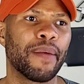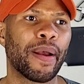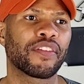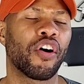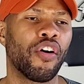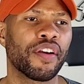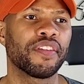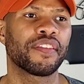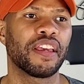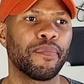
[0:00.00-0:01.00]
my Taurus and
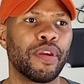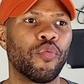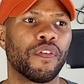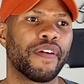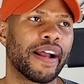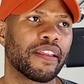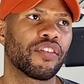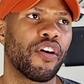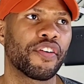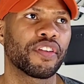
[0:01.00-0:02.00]
this enemy will find the
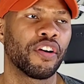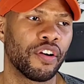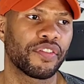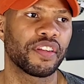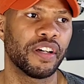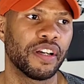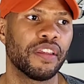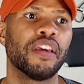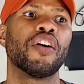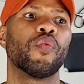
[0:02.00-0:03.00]
Taurus and her sun
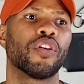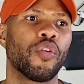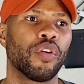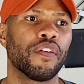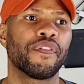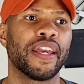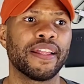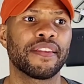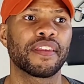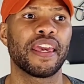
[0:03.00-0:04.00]
will go with her
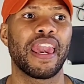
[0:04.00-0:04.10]
Venus,